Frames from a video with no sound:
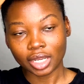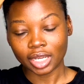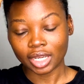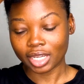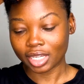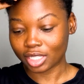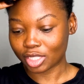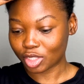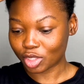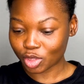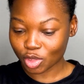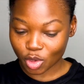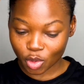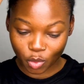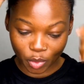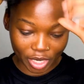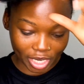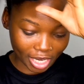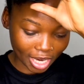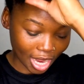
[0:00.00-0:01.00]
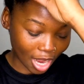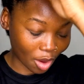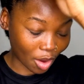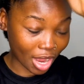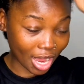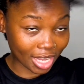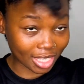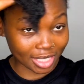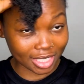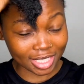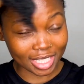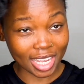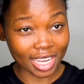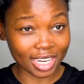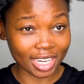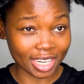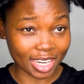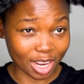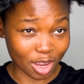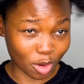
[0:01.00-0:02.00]
It's so weird how I
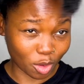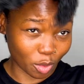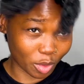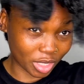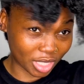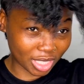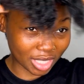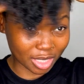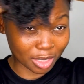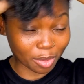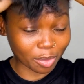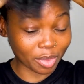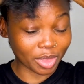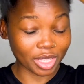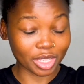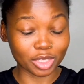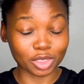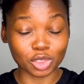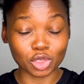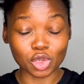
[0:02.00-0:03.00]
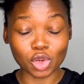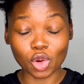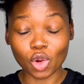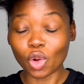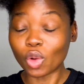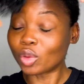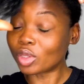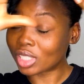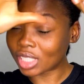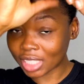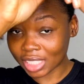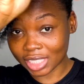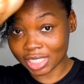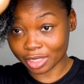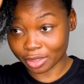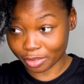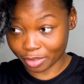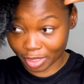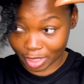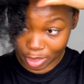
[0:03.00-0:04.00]
started out with something totally
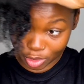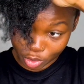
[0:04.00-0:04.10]
different